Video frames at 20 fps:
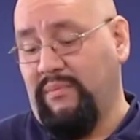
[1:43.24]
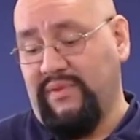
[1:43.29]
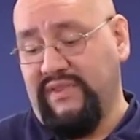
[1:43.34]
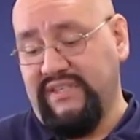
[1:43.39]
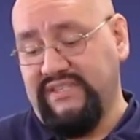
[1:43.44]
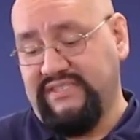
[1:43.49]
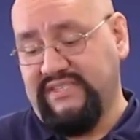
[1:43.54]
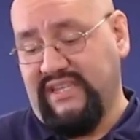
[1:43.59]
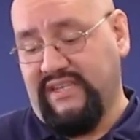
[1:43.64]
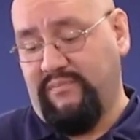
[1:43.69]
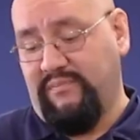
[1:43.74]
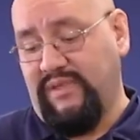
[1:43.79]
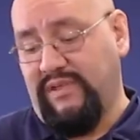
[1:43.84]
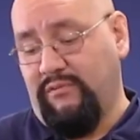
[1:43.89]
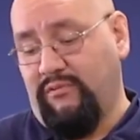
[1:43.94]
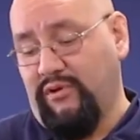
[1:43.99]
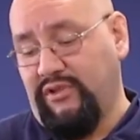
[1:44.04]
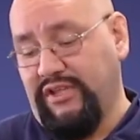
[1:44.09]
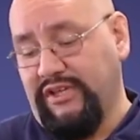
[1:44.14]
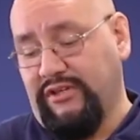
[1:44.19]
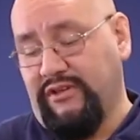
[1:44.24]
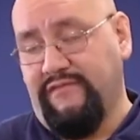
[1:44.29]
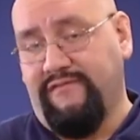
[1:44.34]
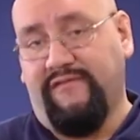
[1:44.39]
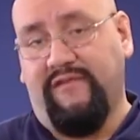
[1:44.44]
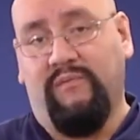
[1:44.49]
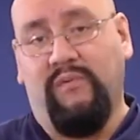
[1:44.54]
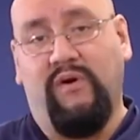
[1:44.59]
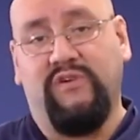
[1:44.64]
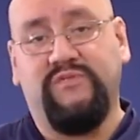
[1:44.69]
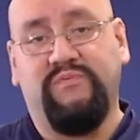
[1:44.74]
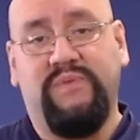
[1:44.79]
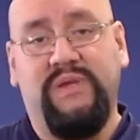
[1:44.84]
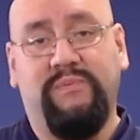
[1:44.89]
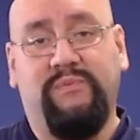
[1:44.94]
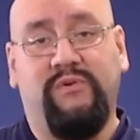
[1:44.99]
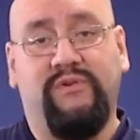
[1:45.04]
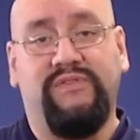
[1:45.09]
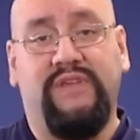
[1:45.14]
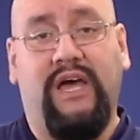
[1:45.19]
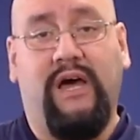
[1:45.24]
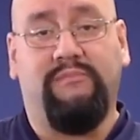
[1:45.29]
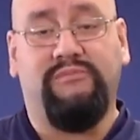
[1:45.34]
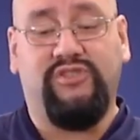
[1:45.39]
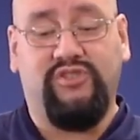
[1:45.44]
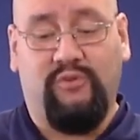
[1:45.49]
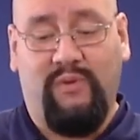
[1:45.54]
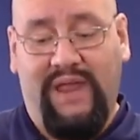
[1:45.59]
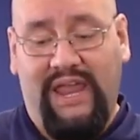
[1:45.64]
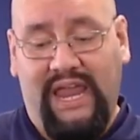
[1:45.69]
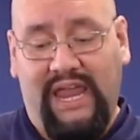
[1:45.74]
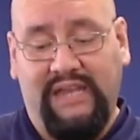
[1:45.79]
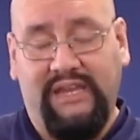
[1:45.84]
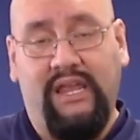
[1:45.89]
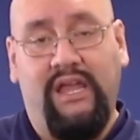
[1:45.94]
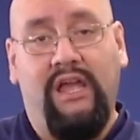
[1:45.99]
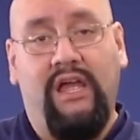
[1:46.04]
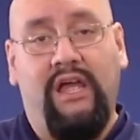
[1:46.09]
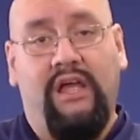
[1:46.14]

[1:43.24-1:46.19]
So this is going to be really good for most people to help train